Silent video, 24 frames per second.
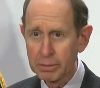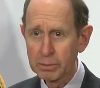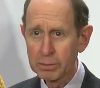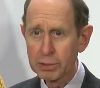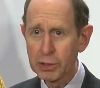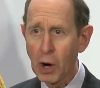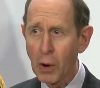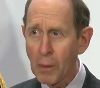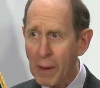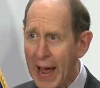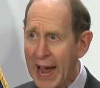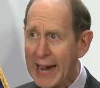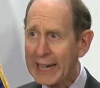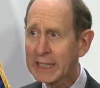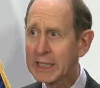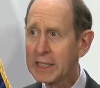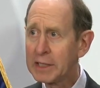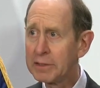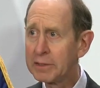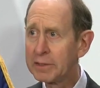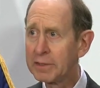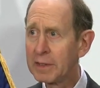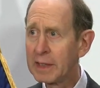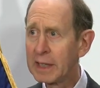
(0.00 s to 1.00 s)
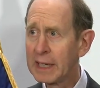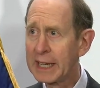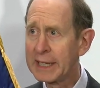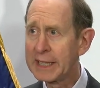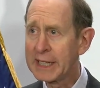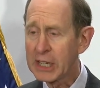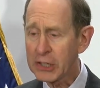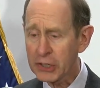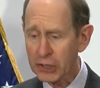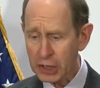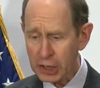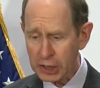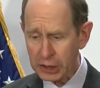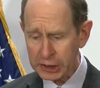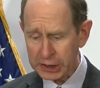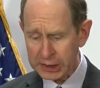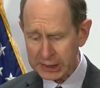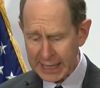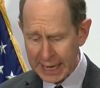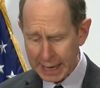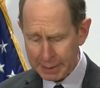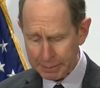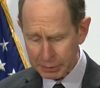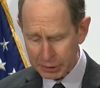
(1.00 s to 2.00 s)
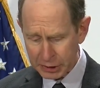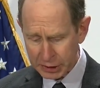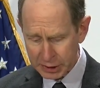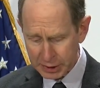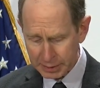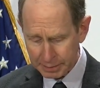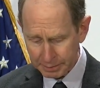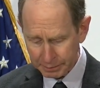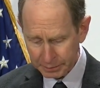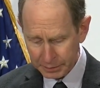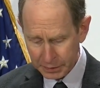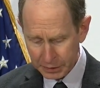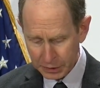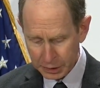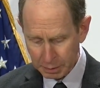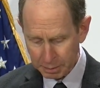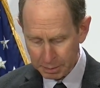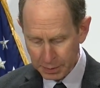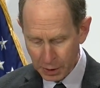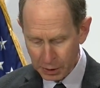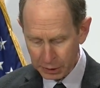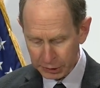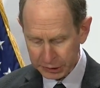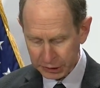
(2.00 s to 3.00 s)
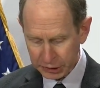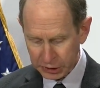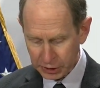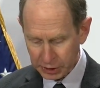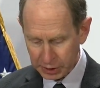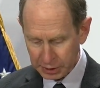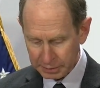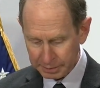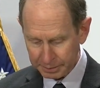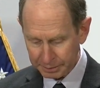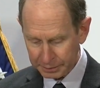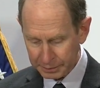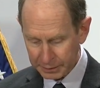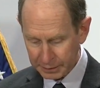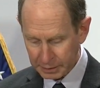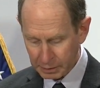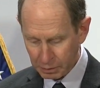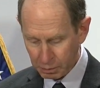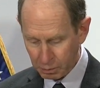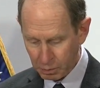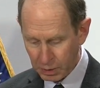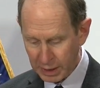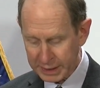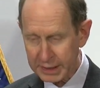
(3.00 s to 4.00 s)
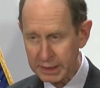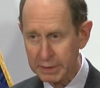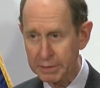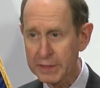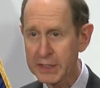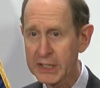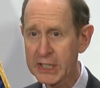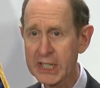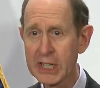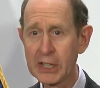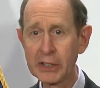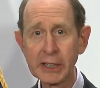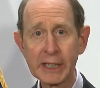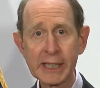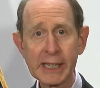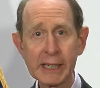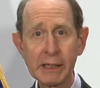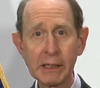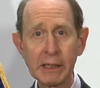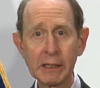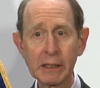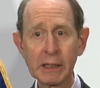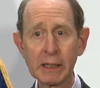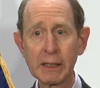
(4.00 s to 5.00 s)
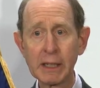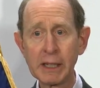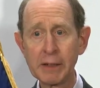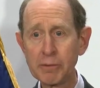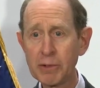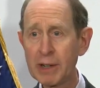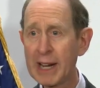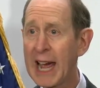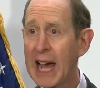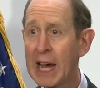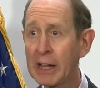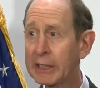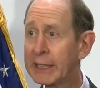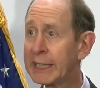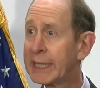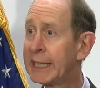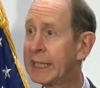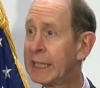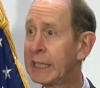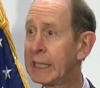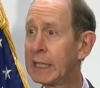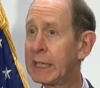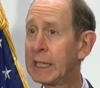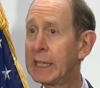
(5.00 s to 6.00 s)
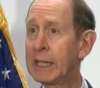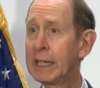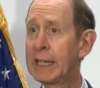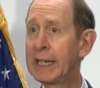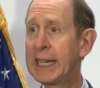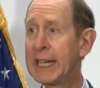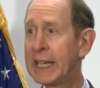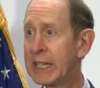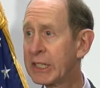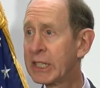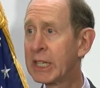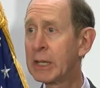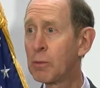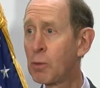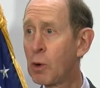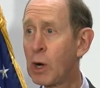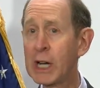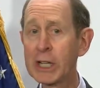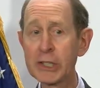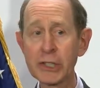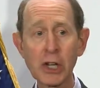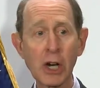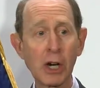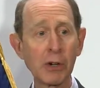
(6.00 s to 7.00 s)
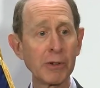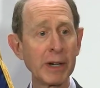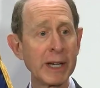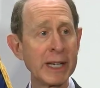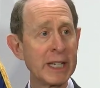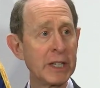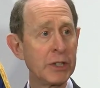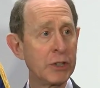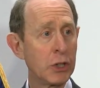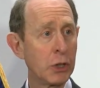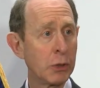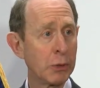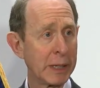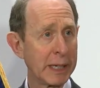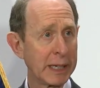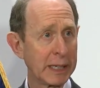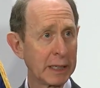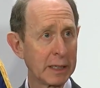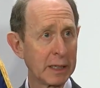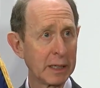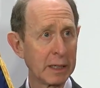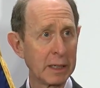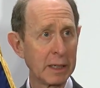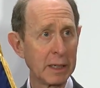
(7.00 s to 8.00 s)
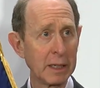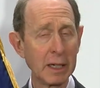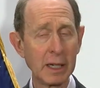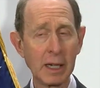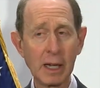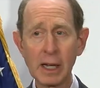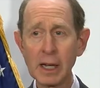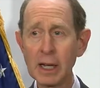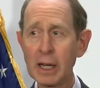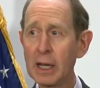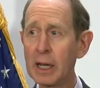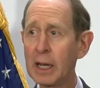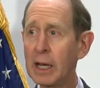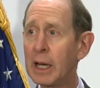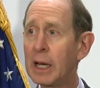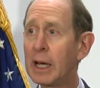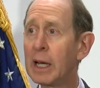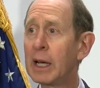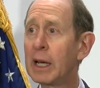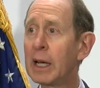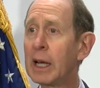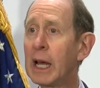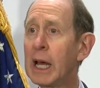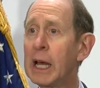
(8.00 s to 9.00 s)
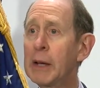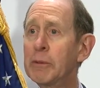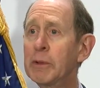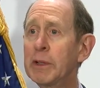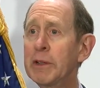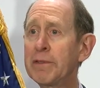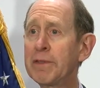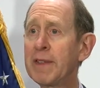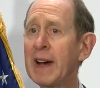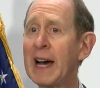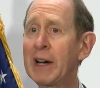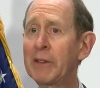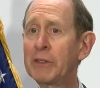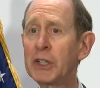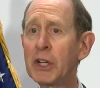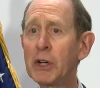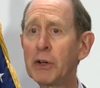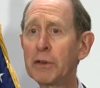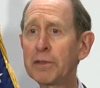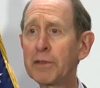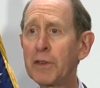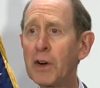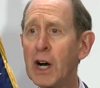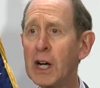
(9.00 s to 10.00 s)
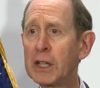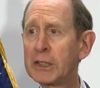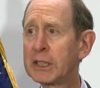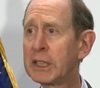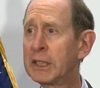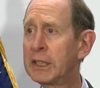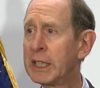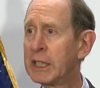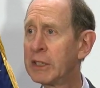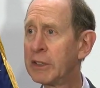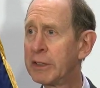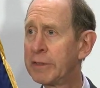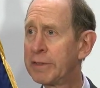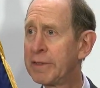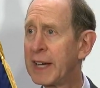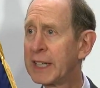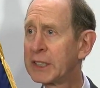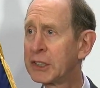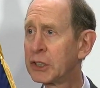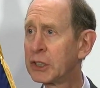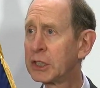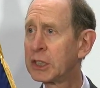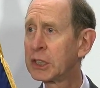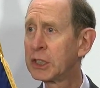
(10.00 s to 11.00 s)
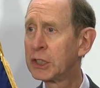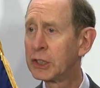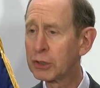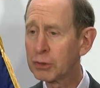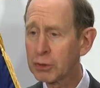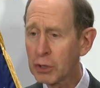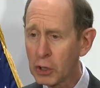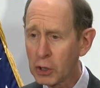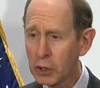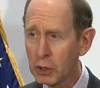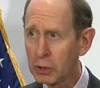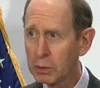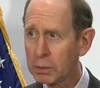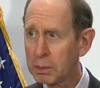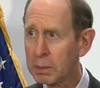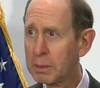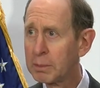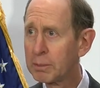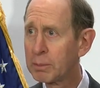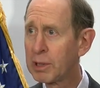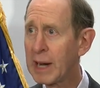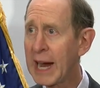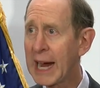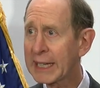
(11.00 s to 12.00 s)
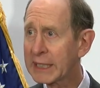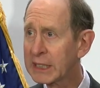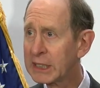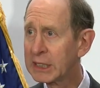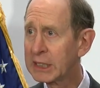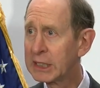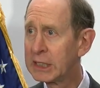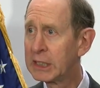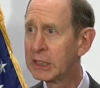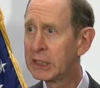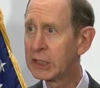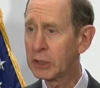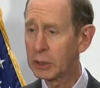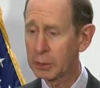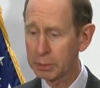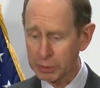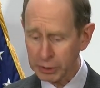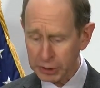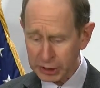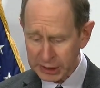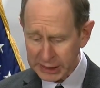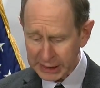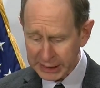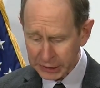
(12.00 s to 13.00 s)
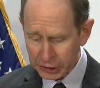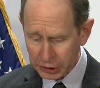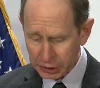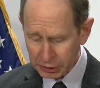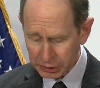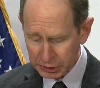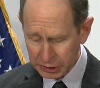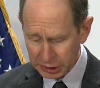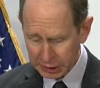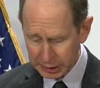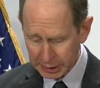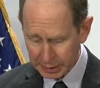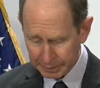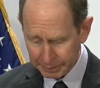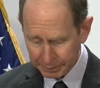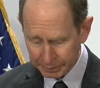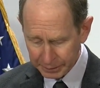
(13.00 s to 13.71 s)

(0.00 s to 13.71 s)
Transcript: proactive additional steps to bolster what the facility in reality is and was already doing. And we found no fault in their infection control practices or procedures.